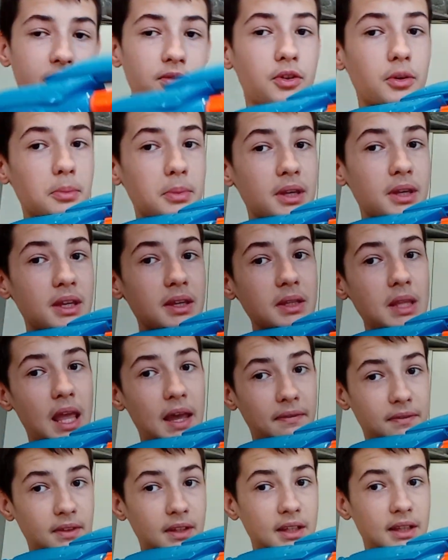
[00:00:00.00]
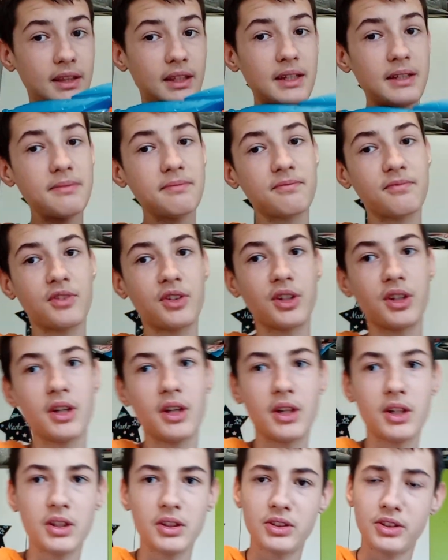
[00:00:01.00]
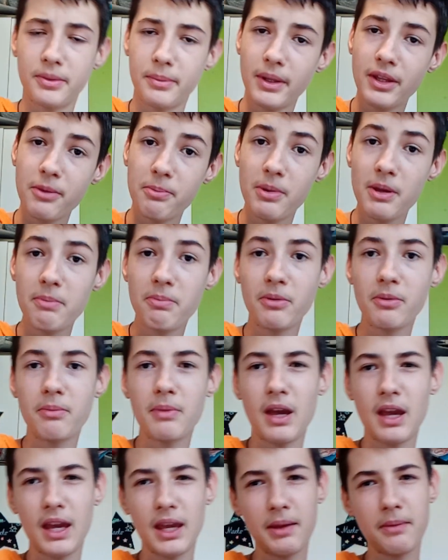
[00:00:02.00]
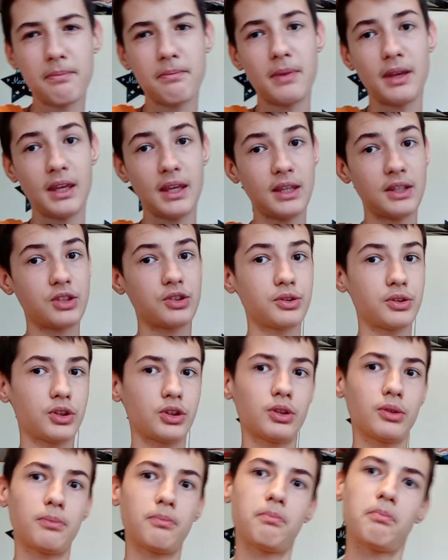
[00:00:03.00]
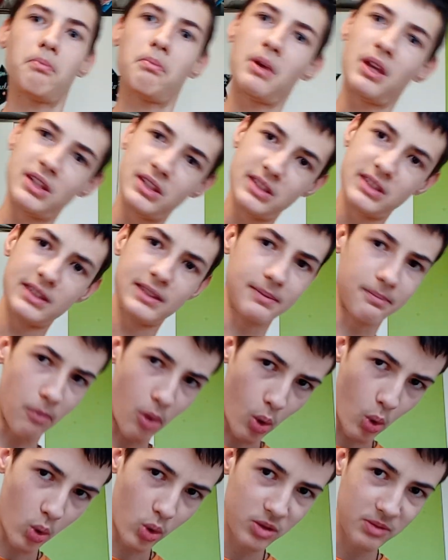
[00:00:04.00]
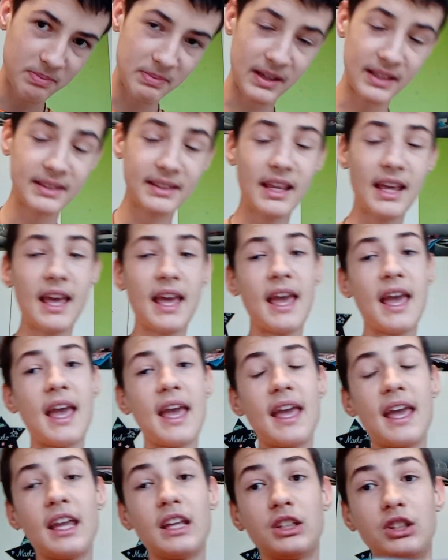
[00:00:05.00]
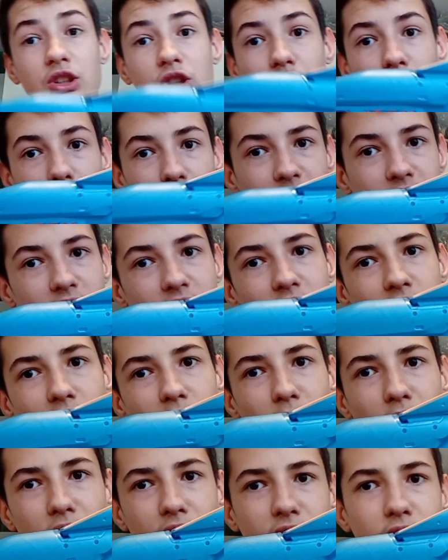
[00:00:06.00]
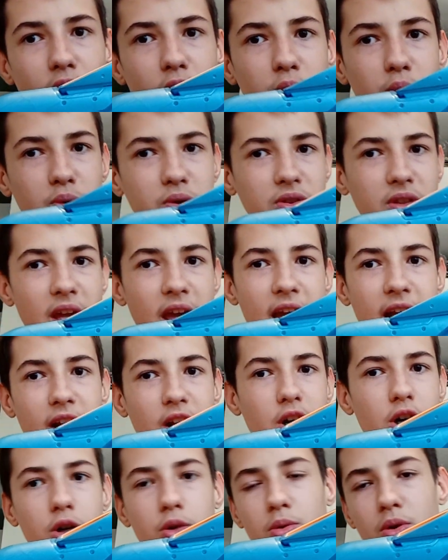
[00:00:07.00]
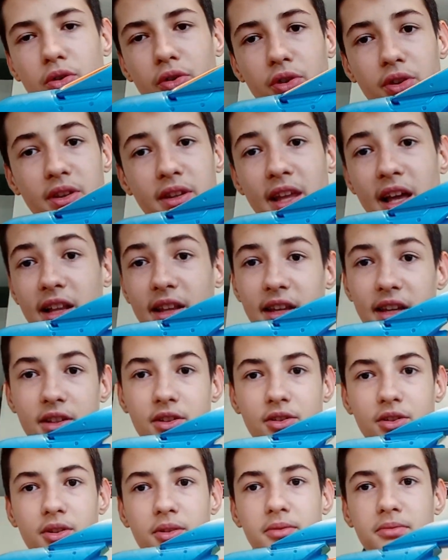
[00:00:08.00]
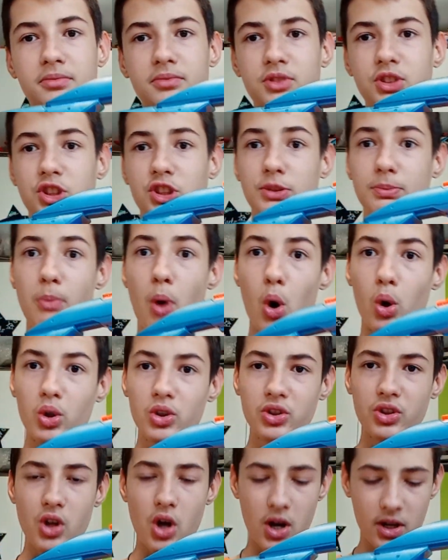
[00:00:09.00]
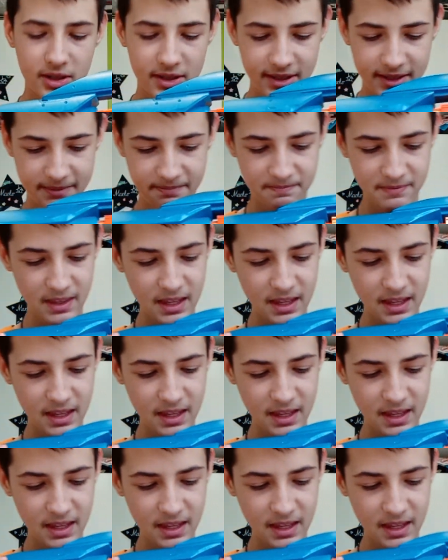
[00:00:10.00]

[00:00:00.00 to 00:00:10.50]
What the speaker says: For me, definitely. For some other people, may be a bit small, but it's not one of those Echo or Retaliator small stocks.